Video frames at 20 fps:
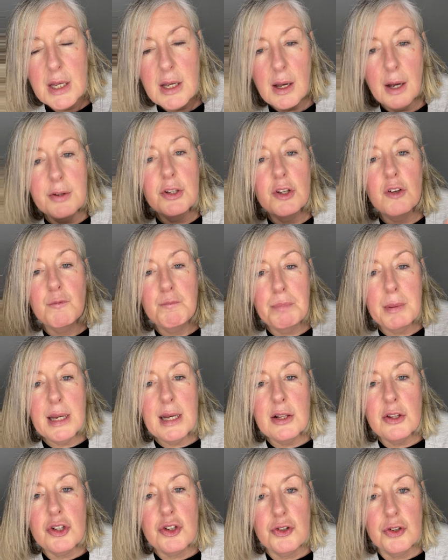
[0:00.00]
And you've
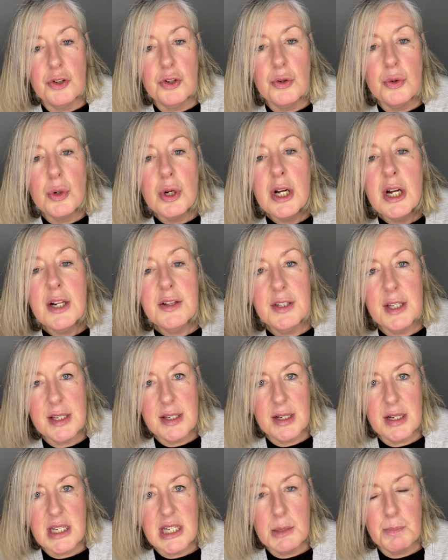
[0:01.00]
been through this
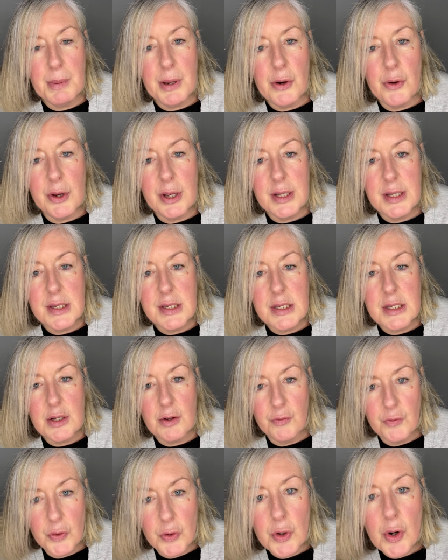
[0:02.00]
experience
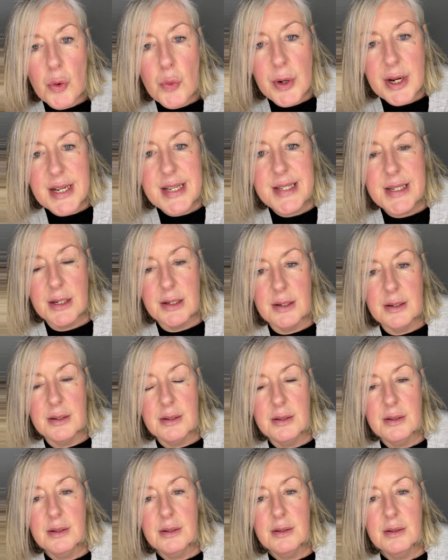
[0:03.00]
for a reason.
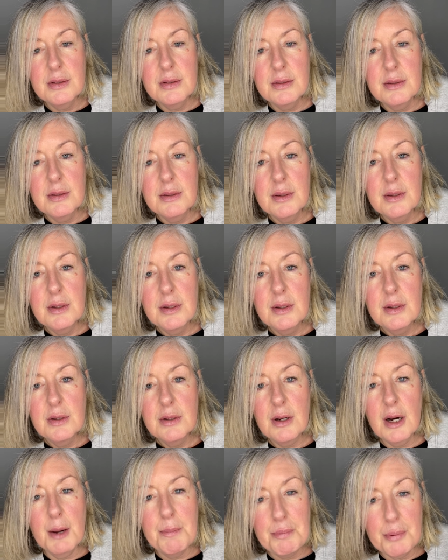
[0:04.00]

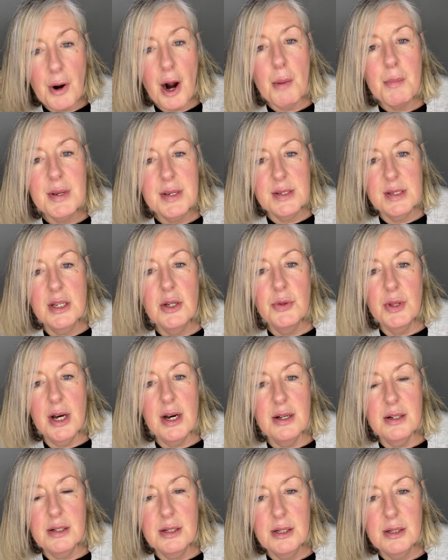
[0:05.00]
I promise you
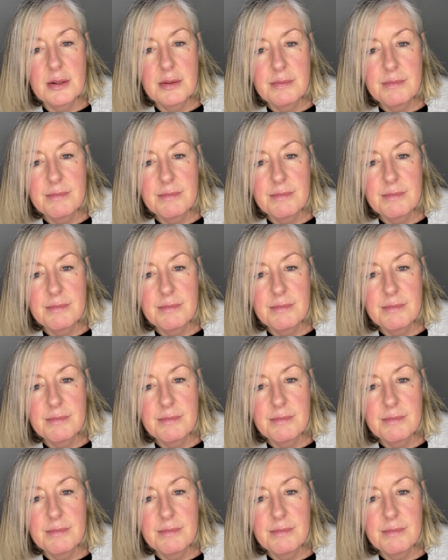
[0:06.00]
that.